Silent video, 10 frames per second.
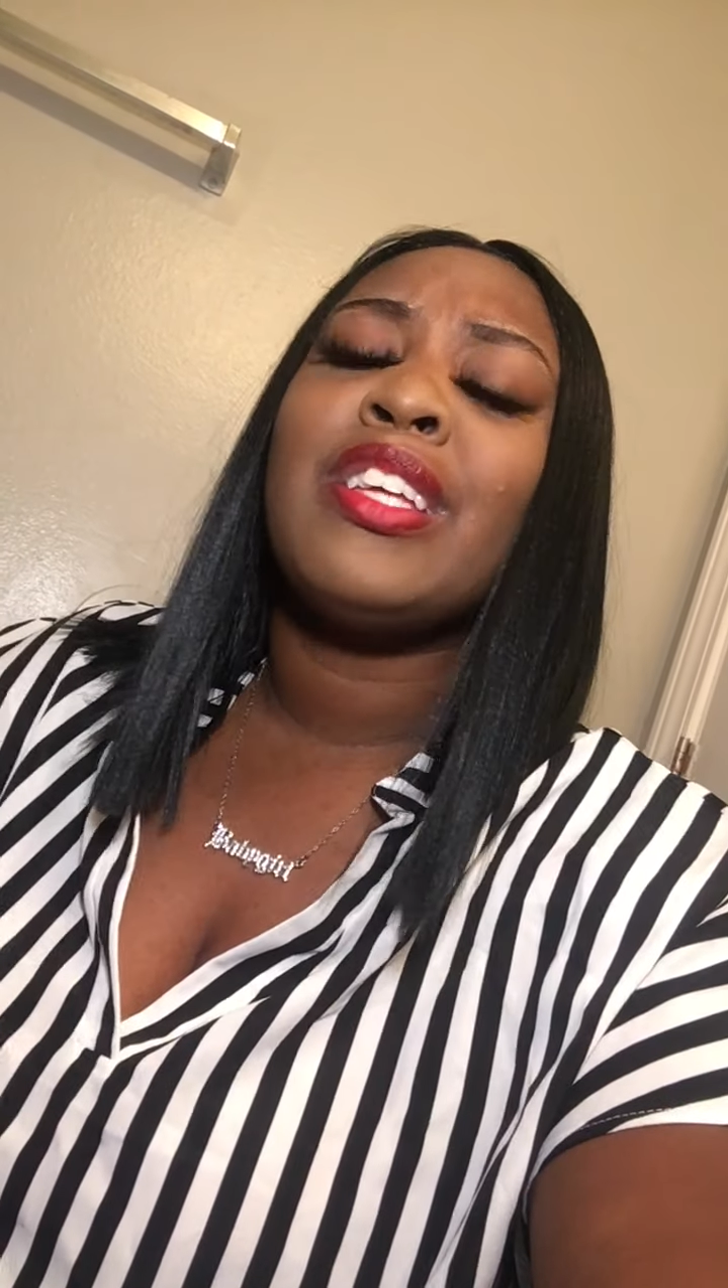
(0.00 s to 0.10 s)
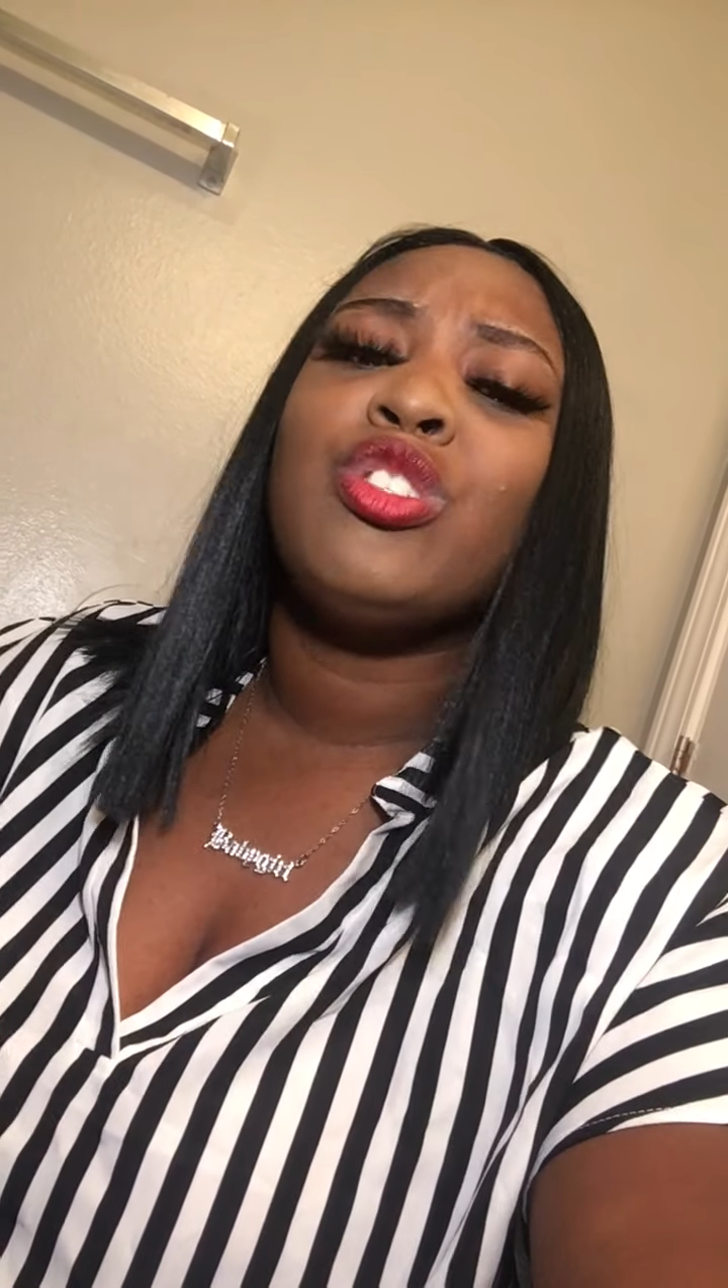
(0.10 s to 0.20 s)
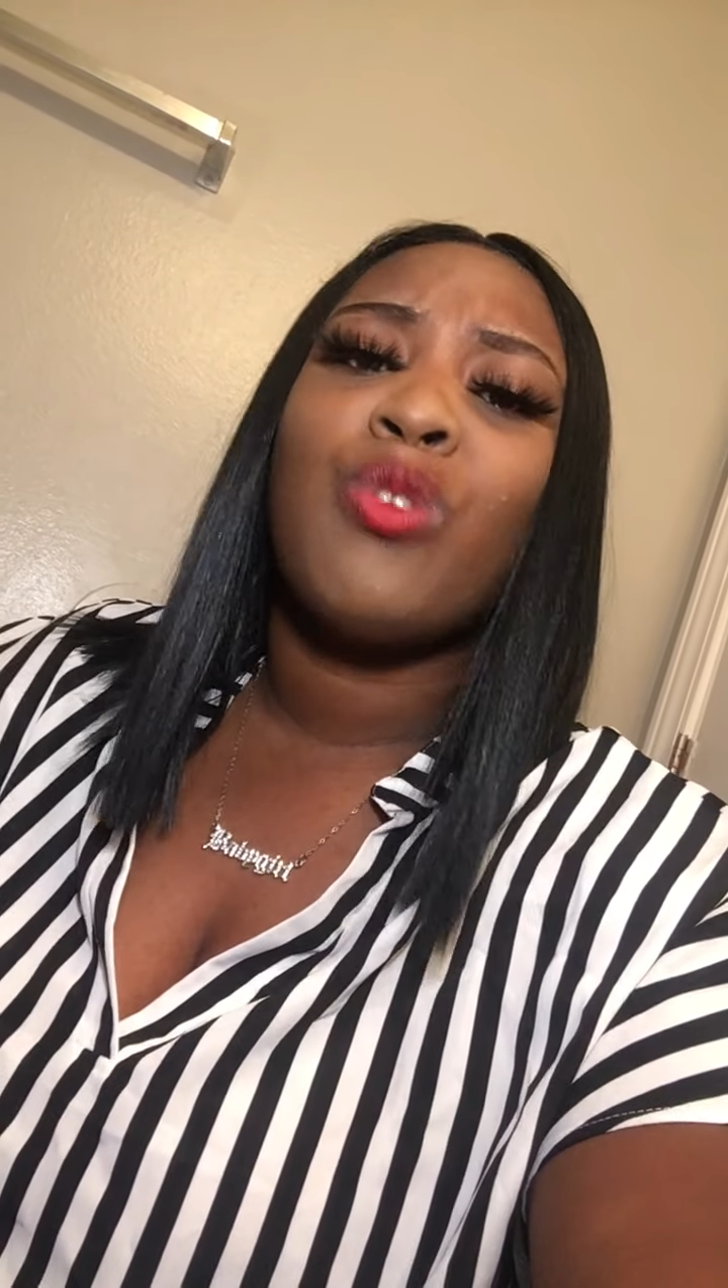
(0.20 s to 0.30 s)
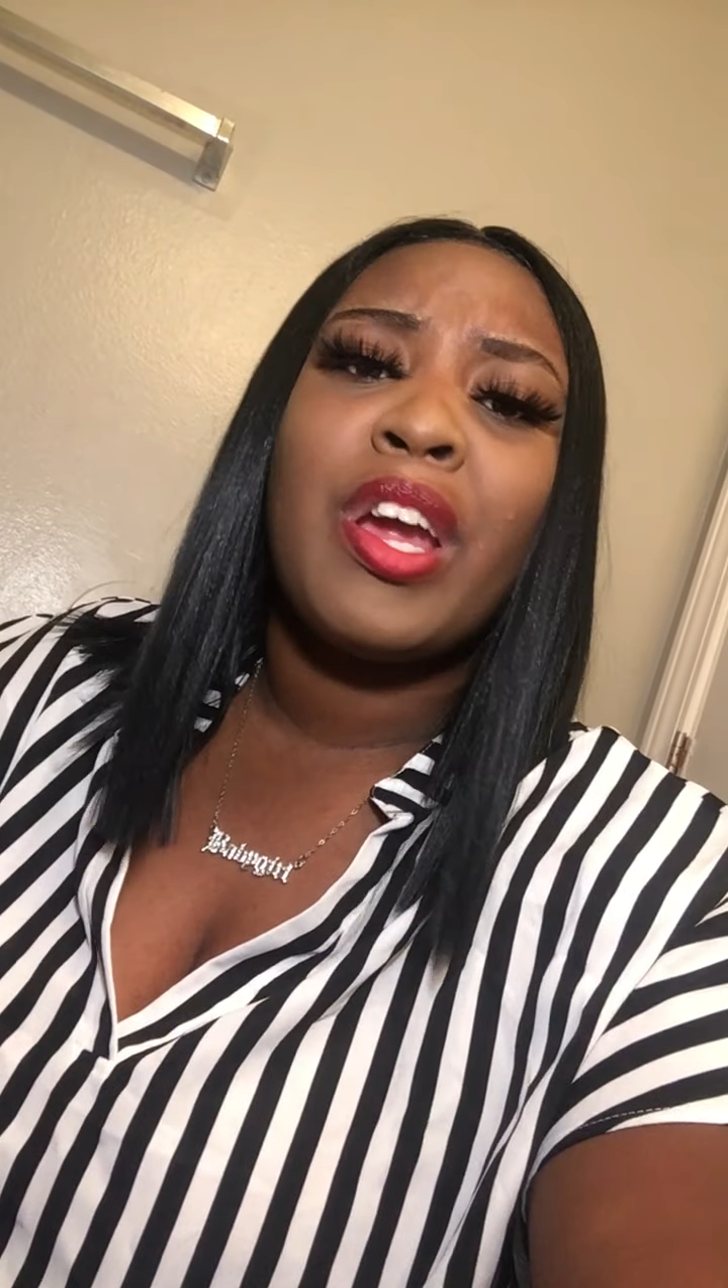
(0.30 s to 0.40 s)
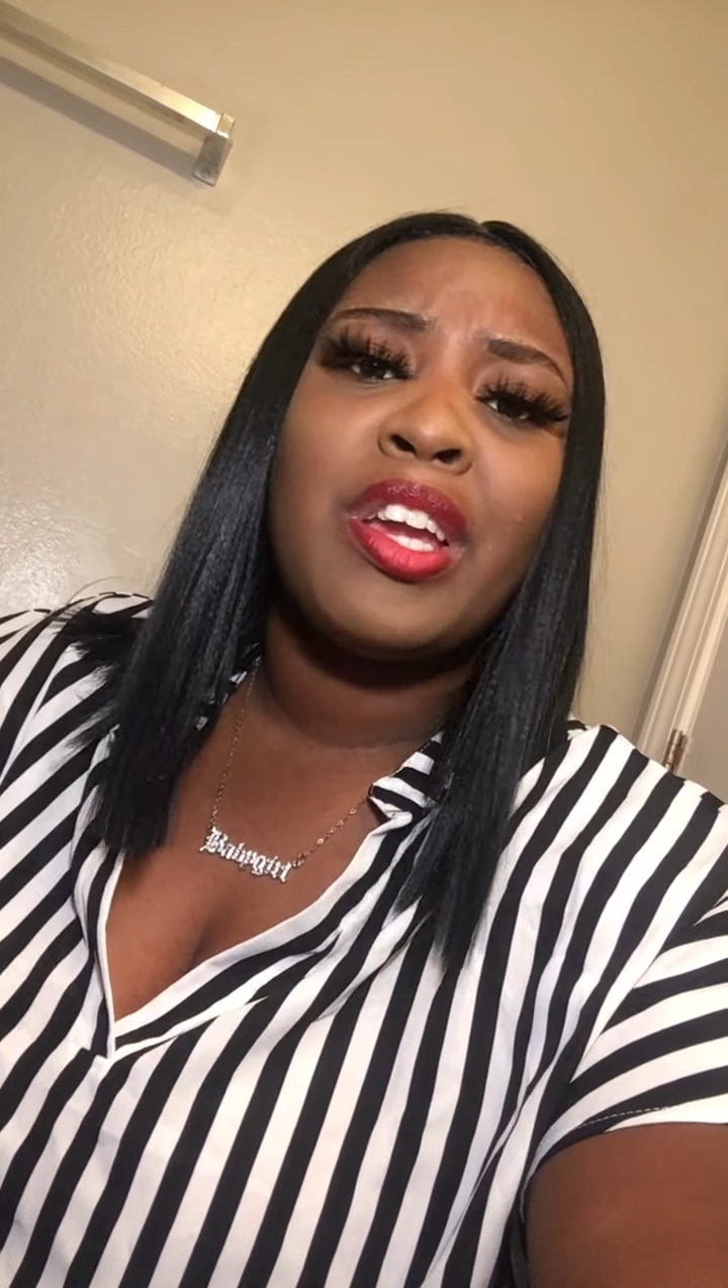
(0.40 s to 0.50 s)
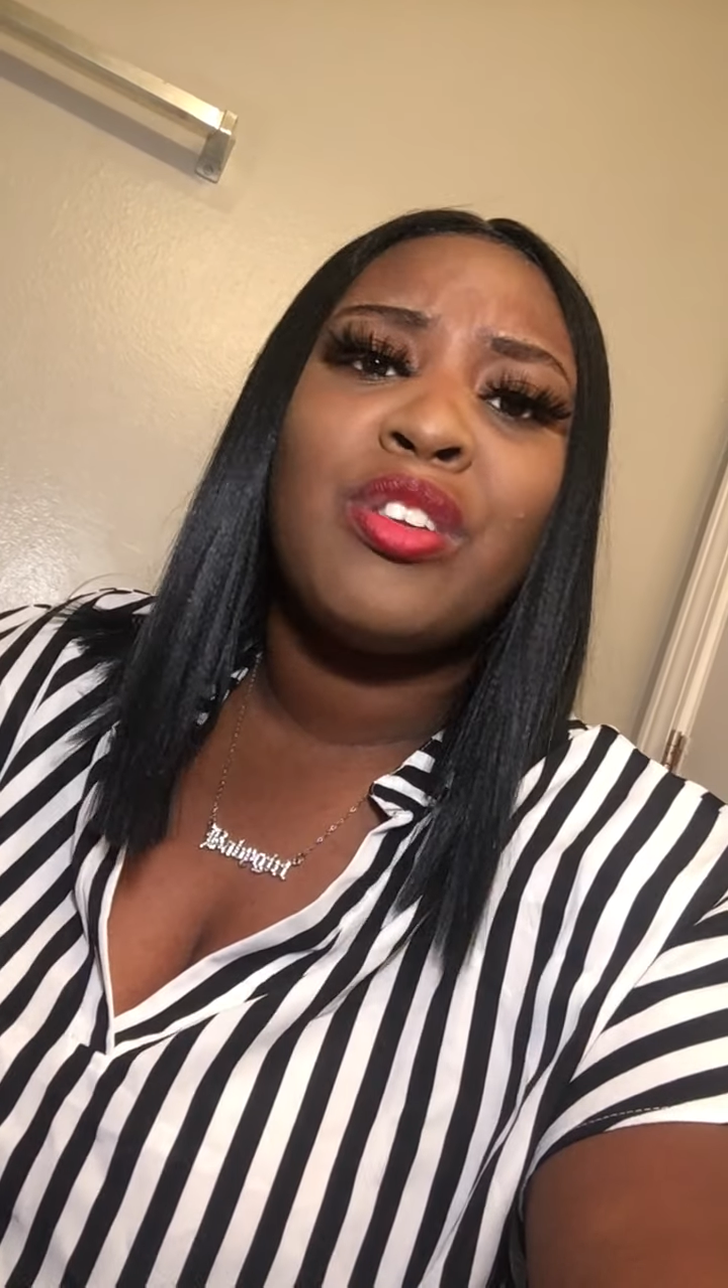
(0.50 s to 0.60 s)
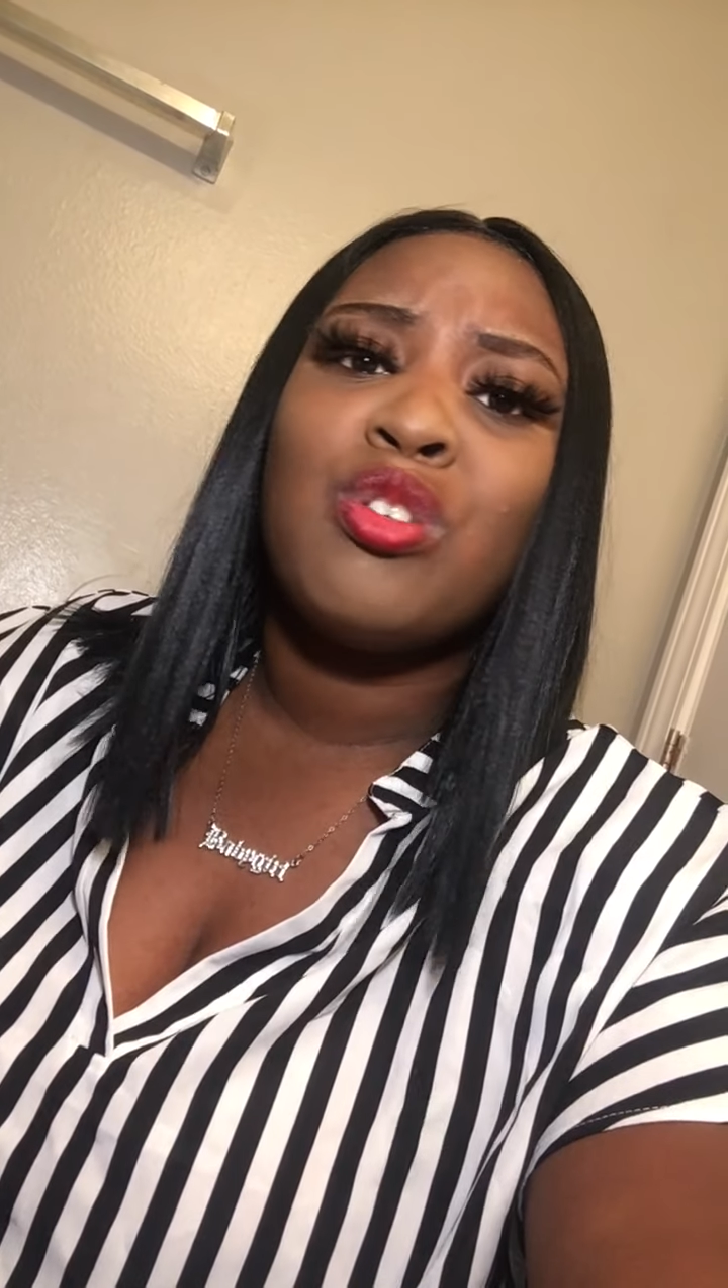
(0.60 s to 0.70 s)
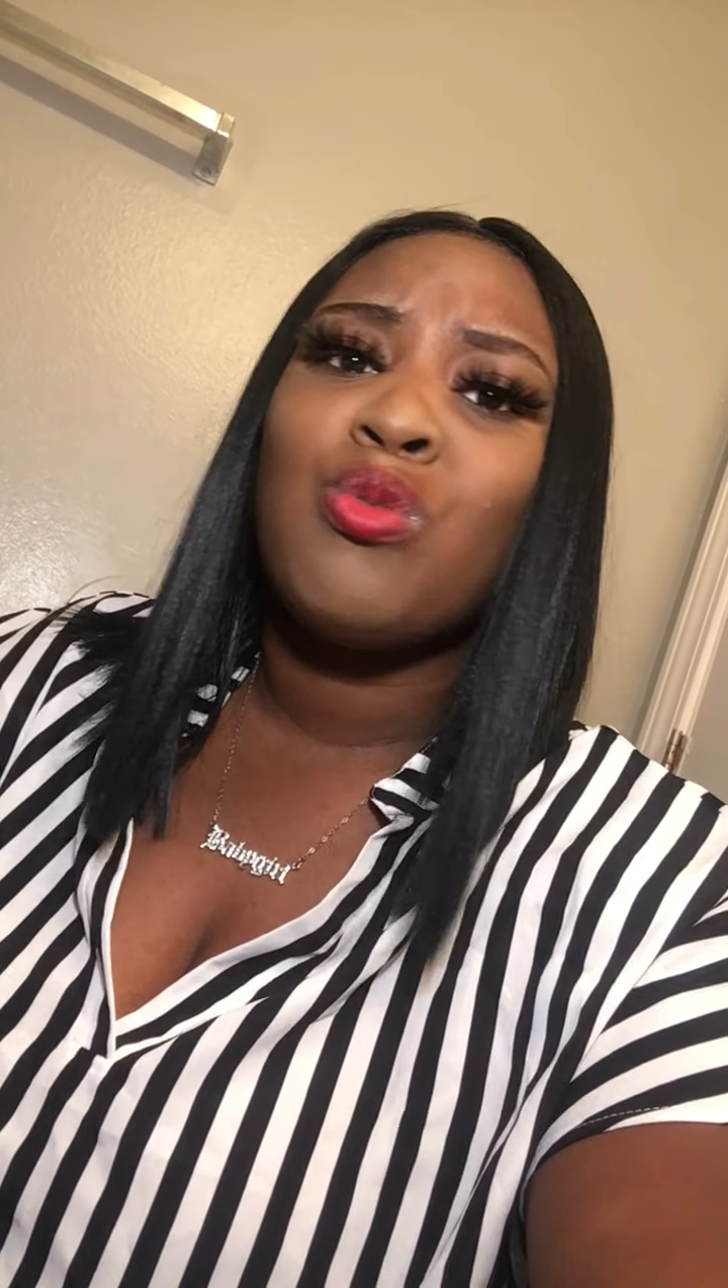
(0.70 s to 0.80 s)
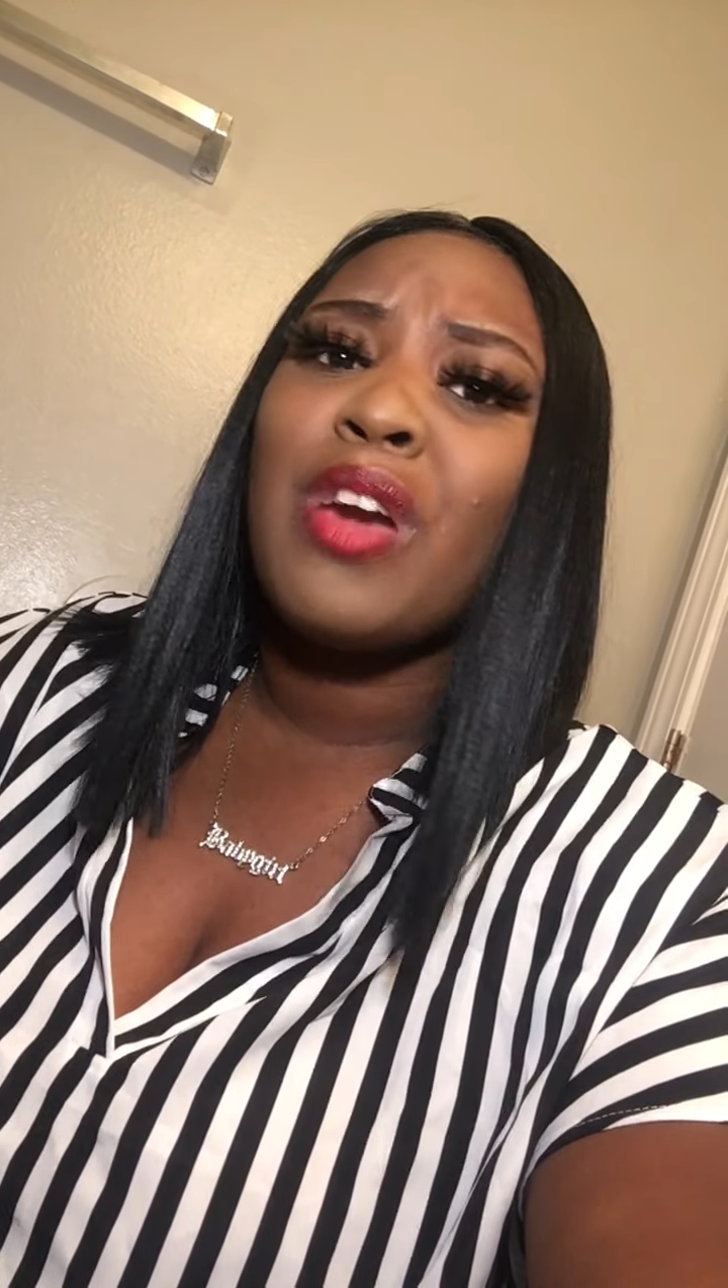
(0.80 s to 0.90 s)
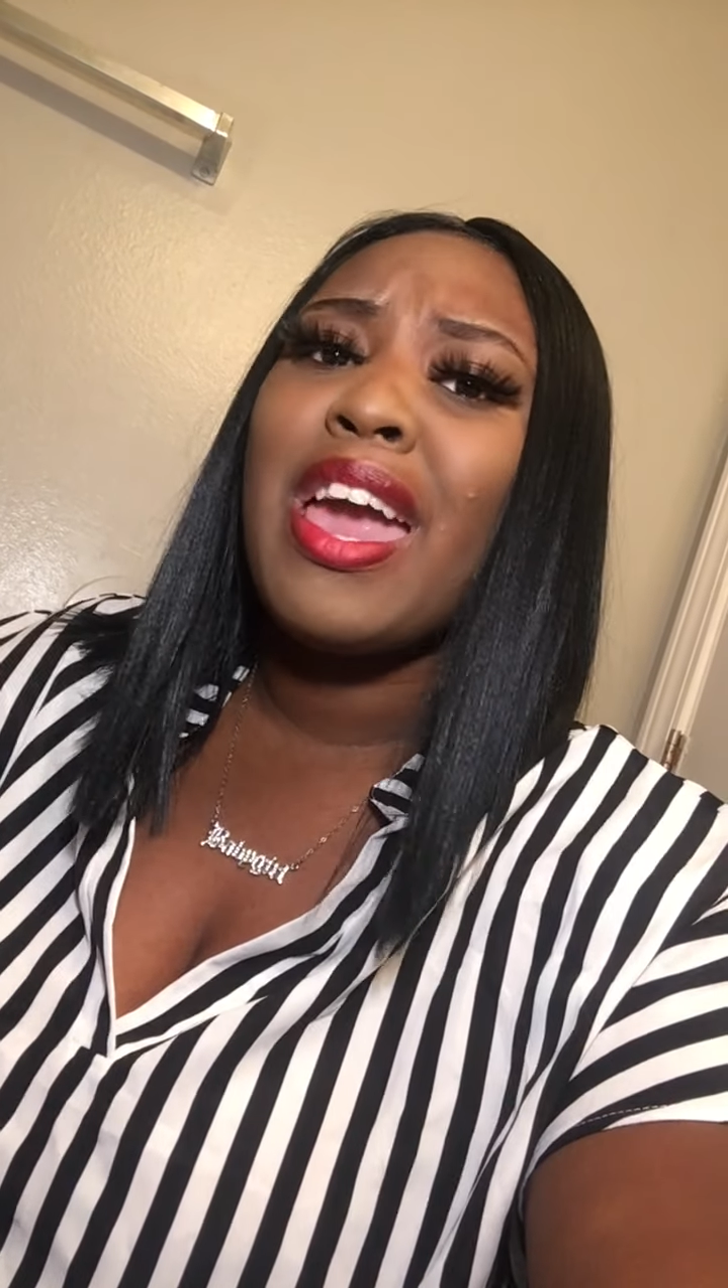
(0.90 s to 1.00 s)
Drain You